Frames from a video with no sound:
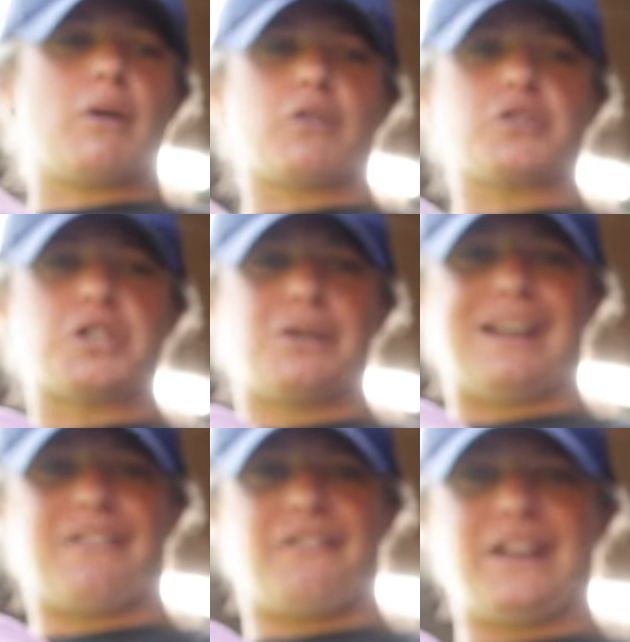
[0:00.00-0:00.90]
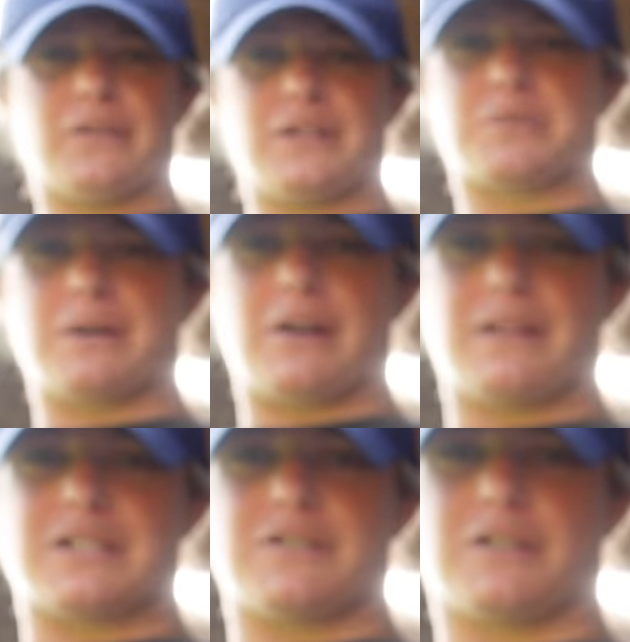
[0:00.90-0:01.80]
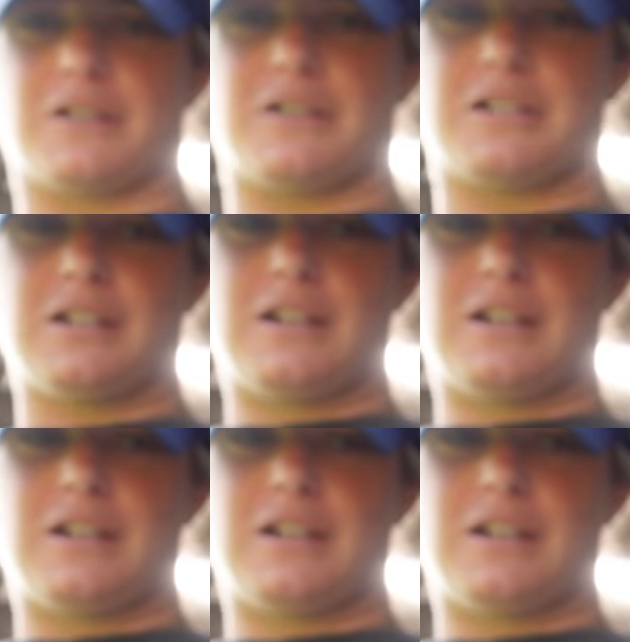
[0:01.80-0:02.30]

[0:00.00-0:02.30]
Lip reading: I've got two left feet on as well. That's not good.